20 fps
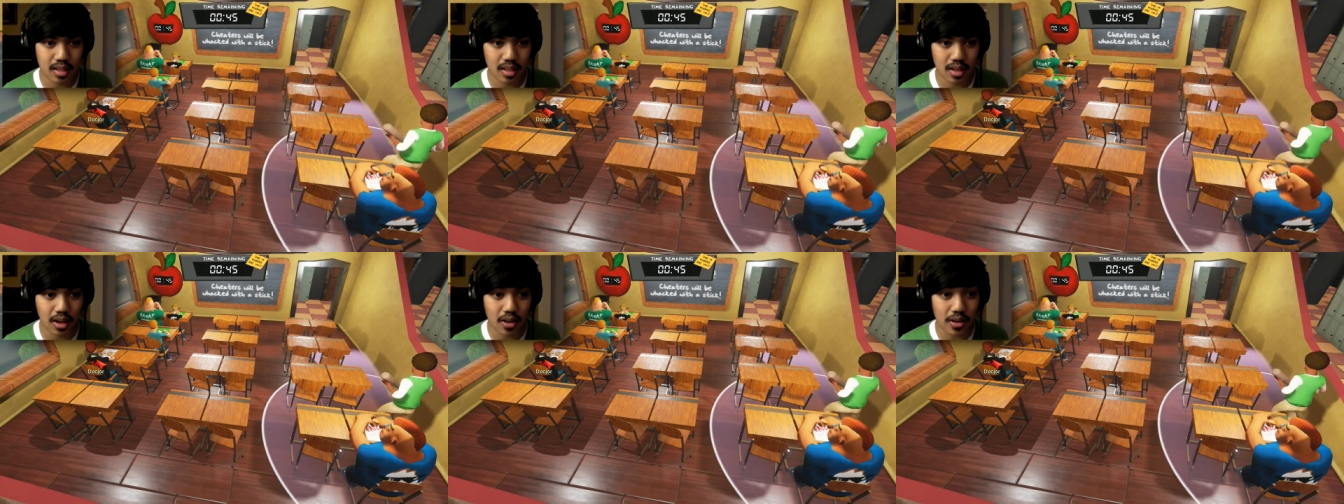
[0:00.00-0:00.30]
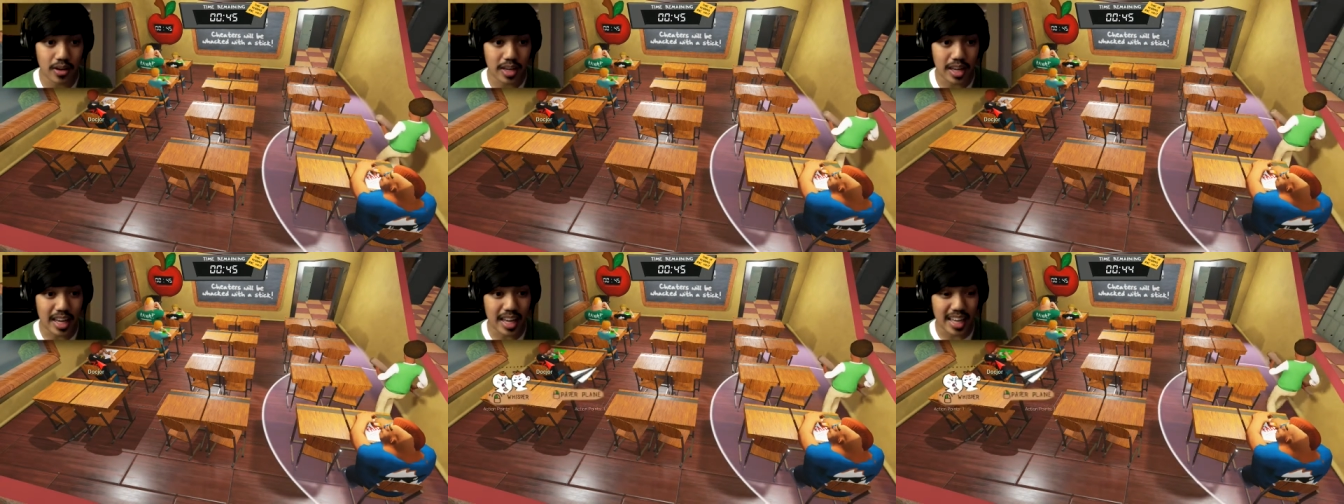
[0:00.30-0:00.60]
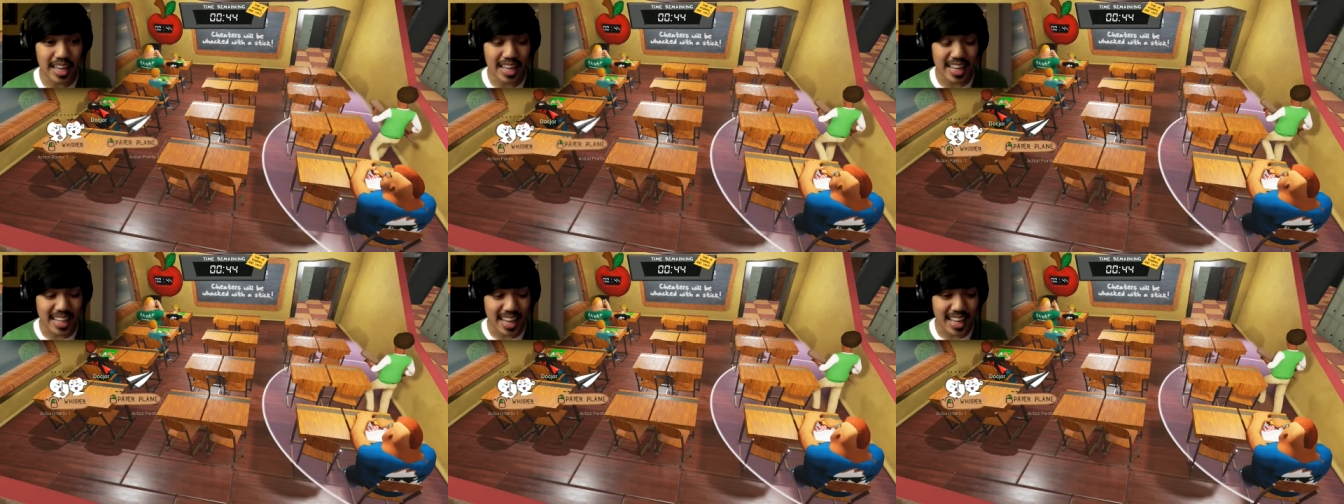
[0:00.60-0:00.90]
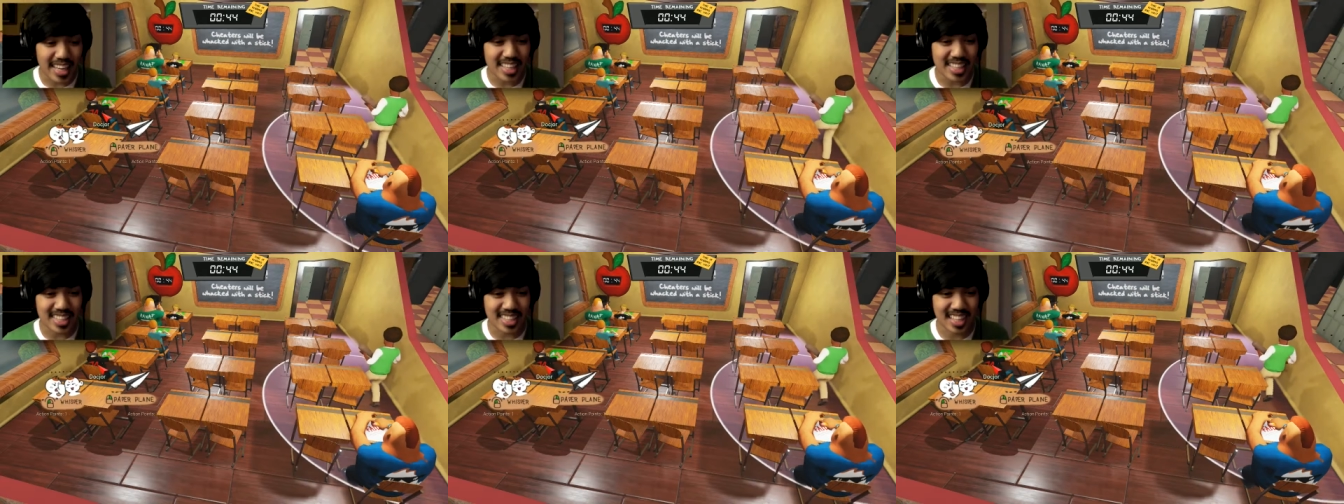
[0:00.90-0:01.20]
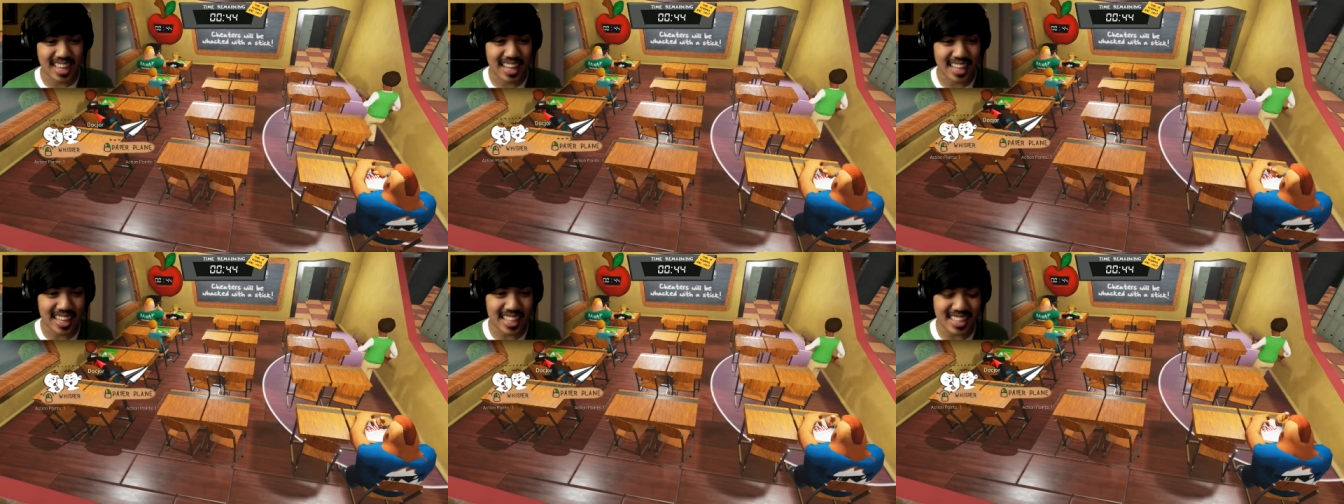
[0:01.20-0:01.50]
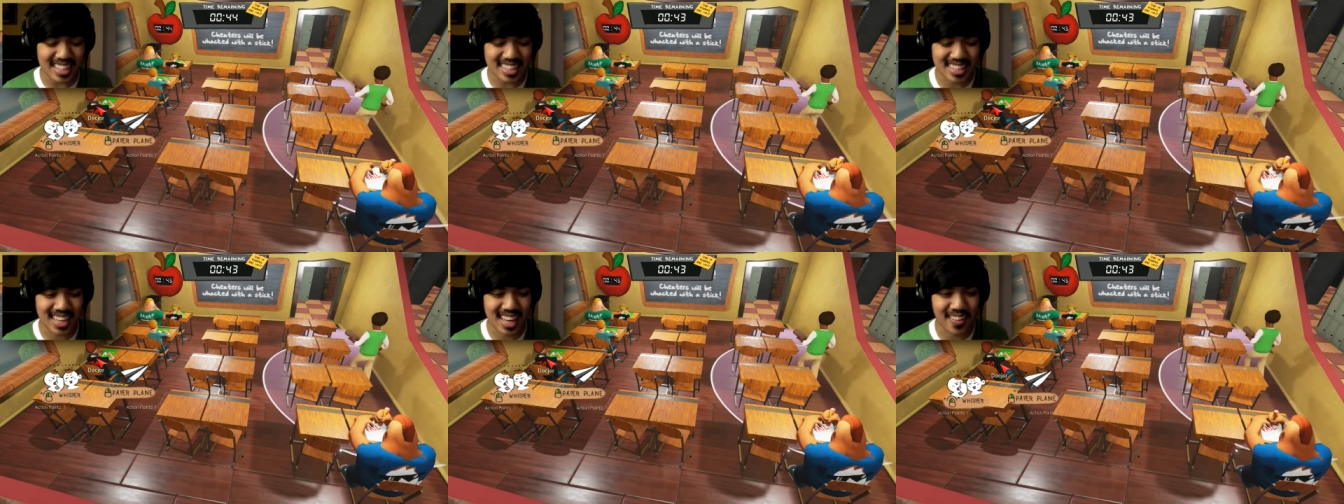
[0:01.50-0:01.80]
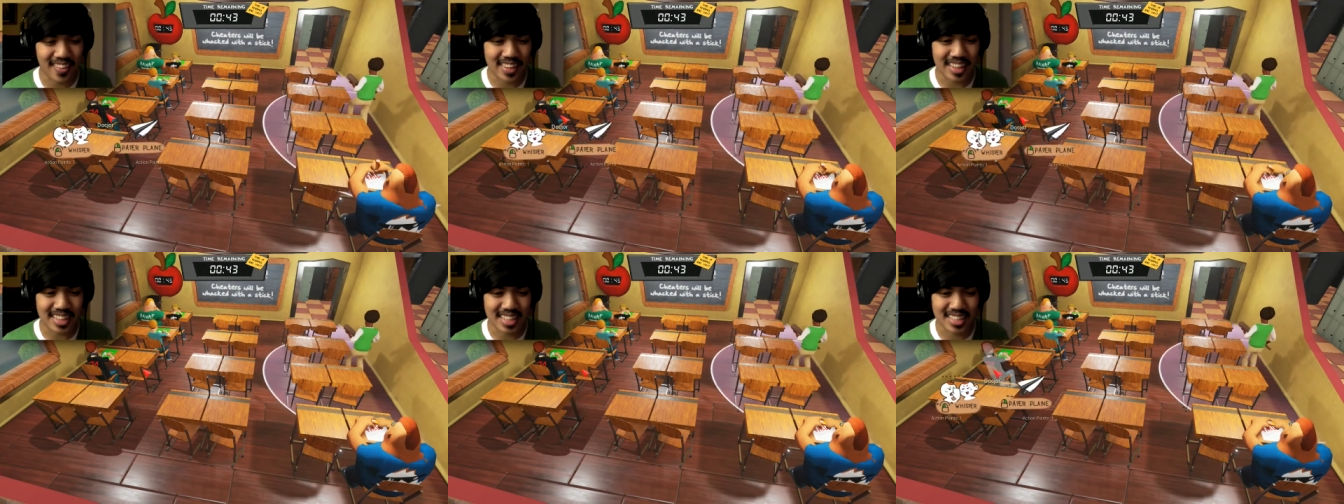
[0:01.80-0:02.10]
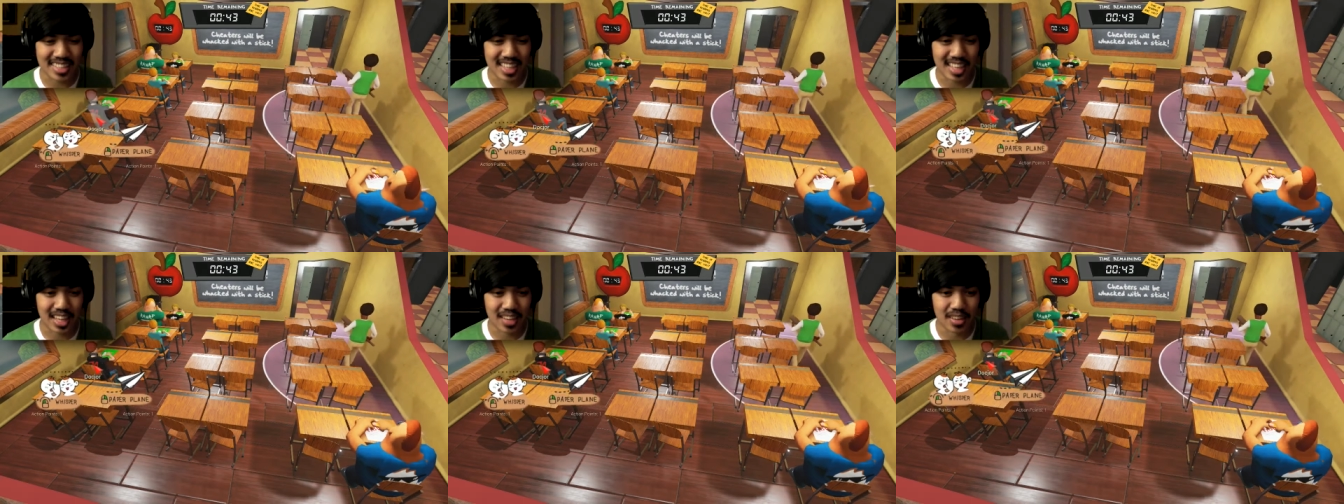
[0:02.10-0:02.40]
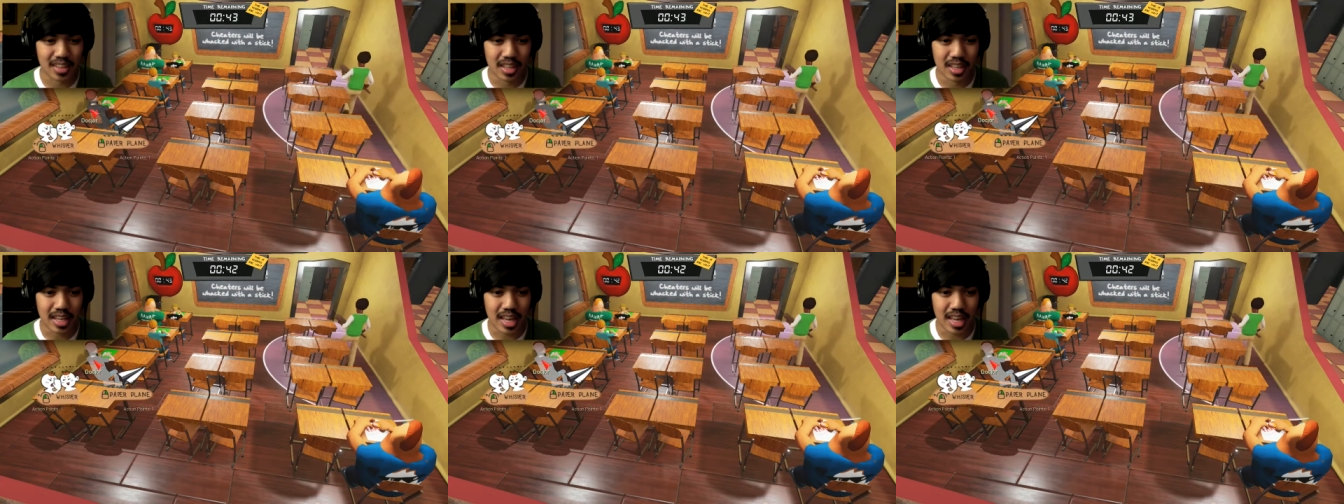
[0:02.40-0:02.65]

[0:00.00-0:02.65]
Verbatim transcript: Okay, I get this now. I get this now. I get this now.